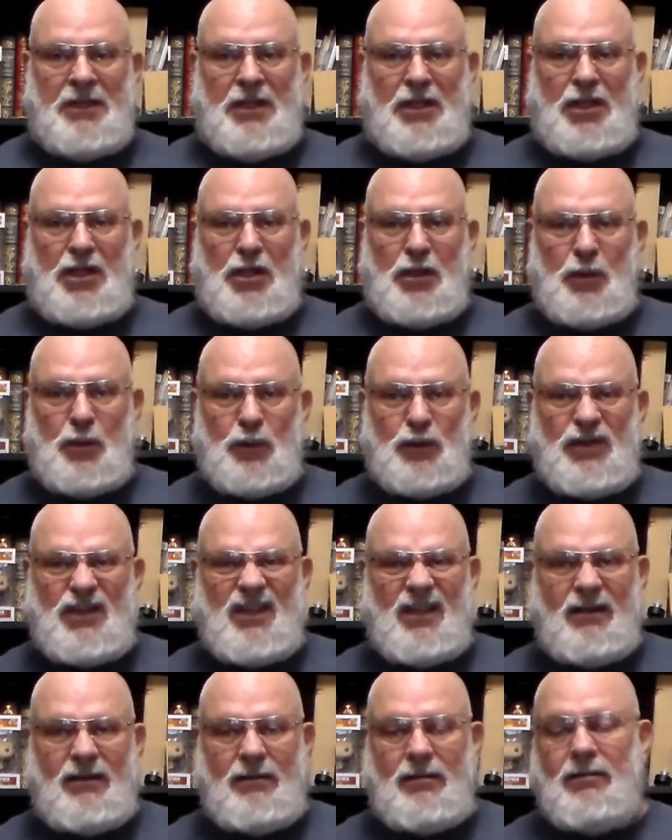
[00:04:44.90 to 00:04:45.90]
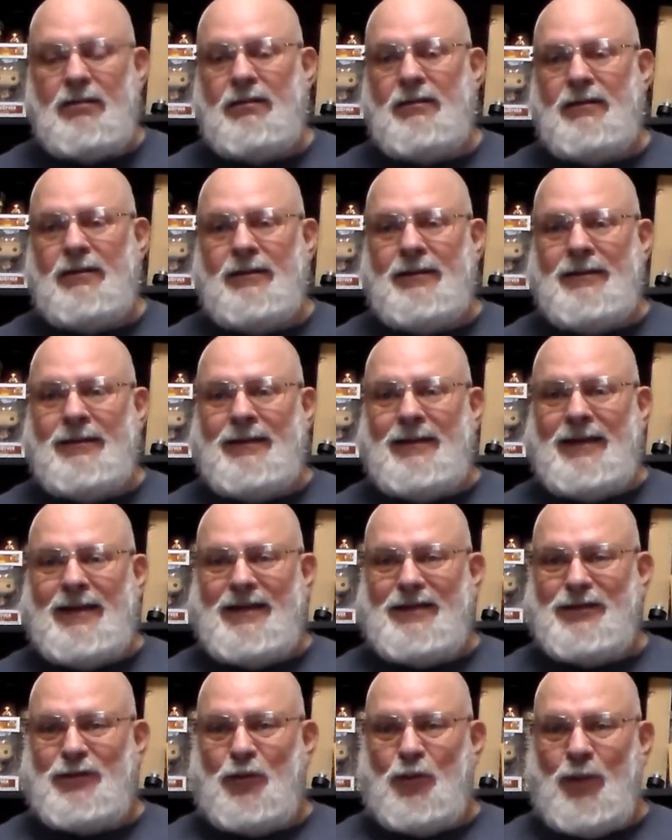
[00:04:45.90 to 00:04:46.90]
used it
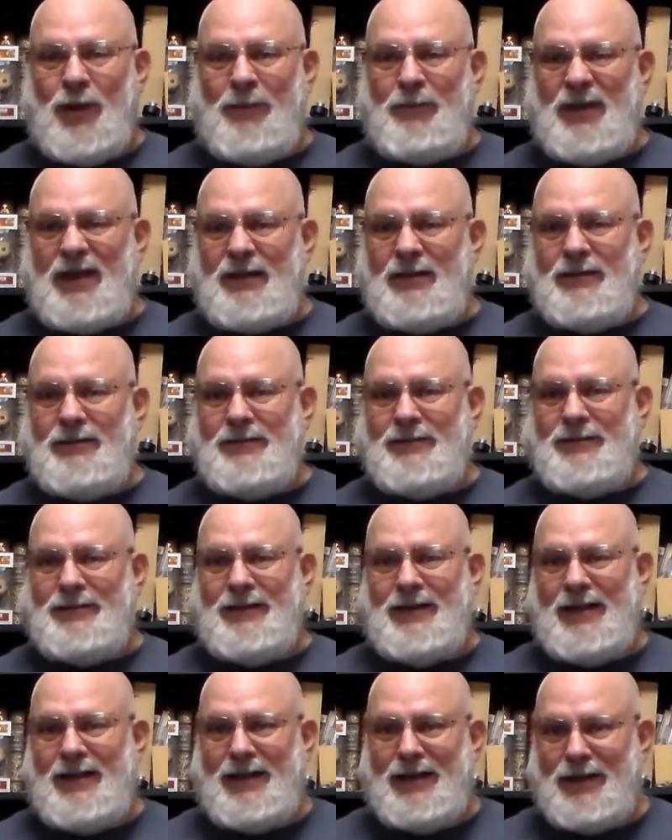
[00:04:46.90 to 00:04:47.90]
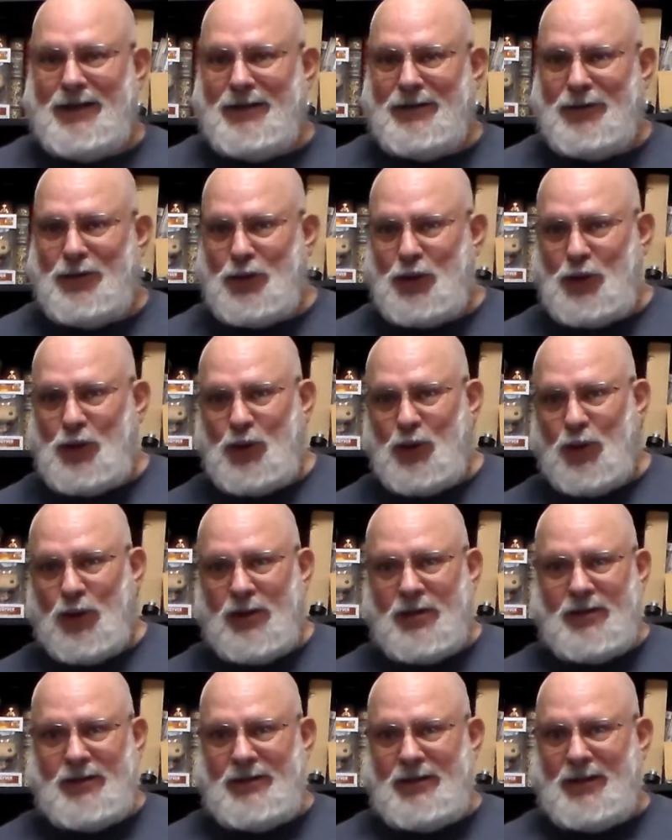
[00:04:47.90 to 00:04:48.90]
as a weapon in New
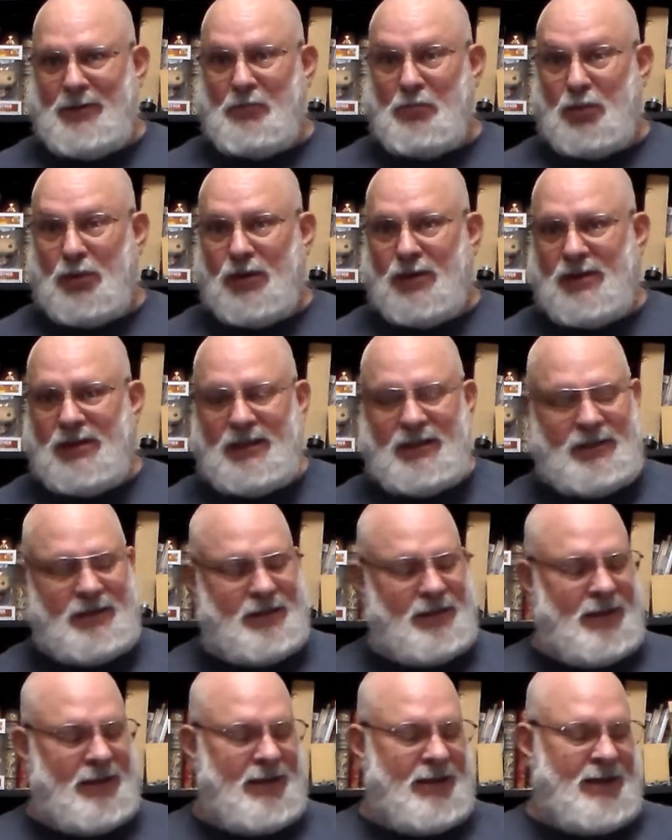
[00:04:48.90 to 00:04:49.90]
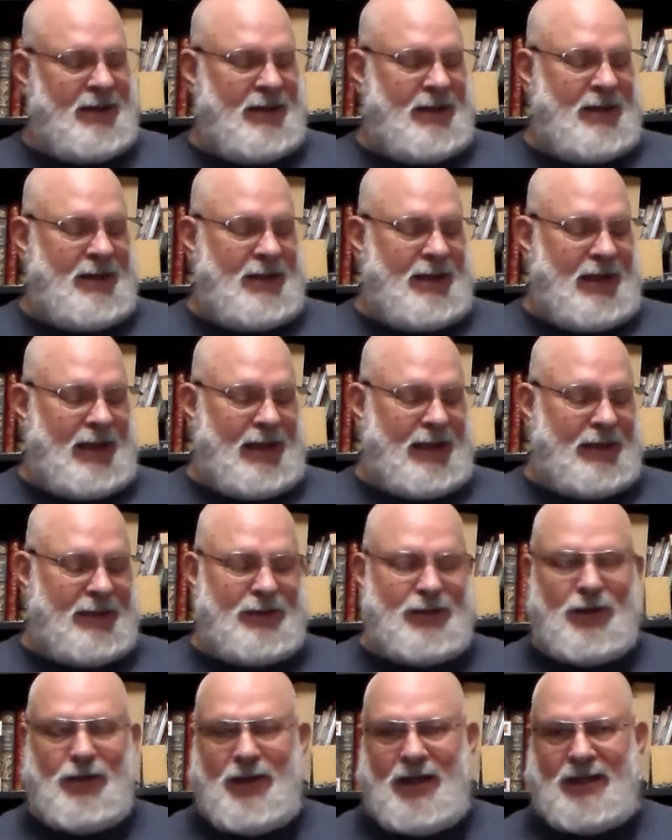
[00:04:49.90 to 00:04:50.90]
York, in Brooklyn, and
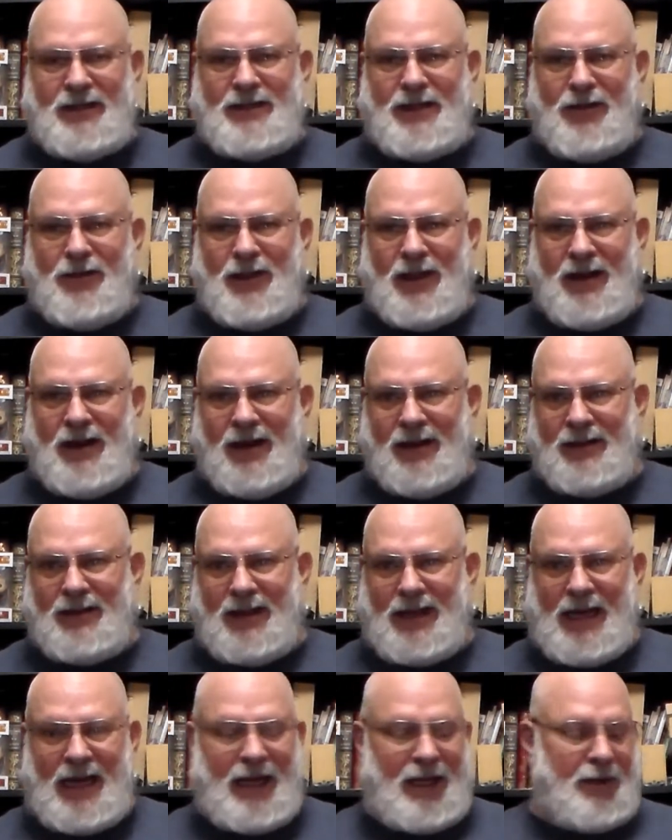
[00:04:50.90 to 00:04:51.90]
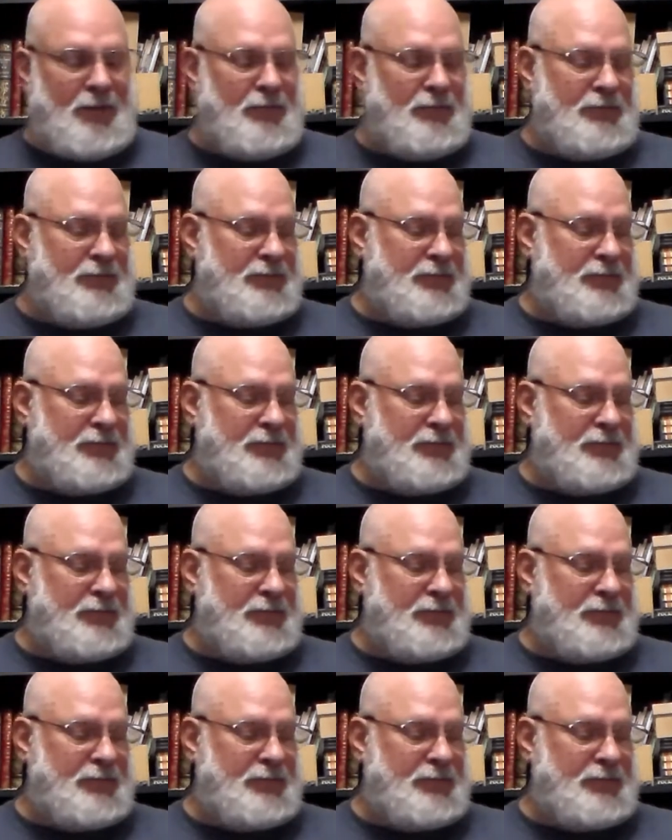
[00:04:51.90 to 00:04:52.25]
so that's how they got the name.